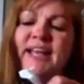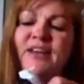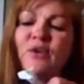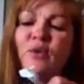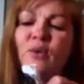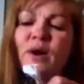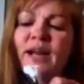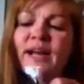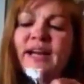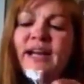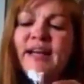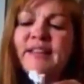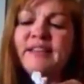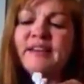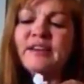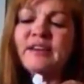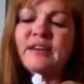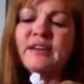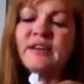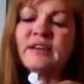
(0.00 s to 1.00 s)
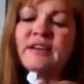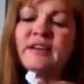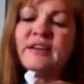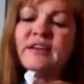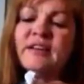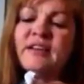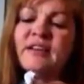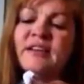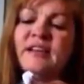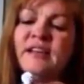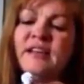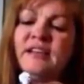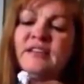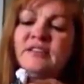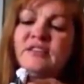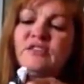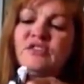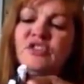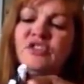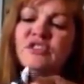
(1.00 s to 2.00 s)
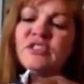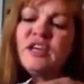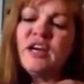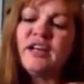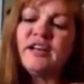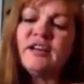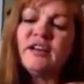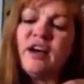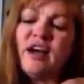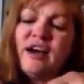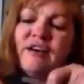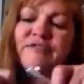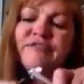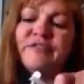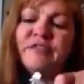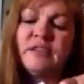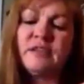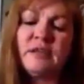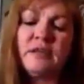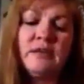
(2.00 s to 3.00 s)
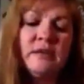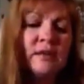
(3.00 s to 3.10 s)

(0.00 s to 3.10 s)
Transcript: I don't want it on there. So just cut it off.